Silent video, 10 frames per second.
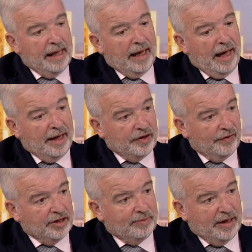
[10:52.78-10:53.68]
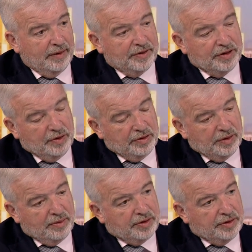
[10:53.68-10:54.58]
uh, and you've actually been able to,
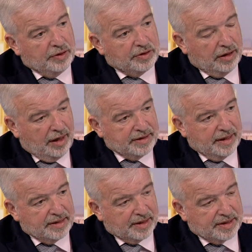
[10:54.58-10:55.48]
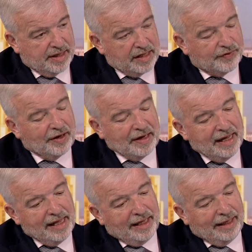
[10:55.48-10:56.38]
to, to utilise that successfully.
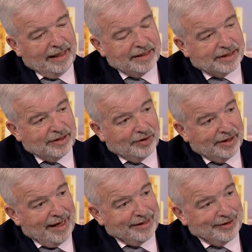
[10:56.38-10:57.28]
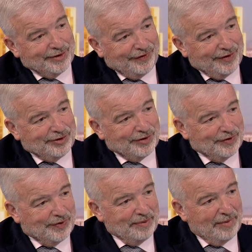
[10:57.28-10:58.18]
Let's look ahead to the future,
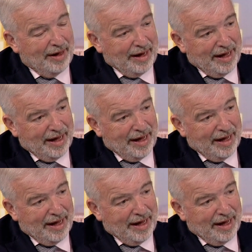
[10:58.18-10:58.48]
if we may,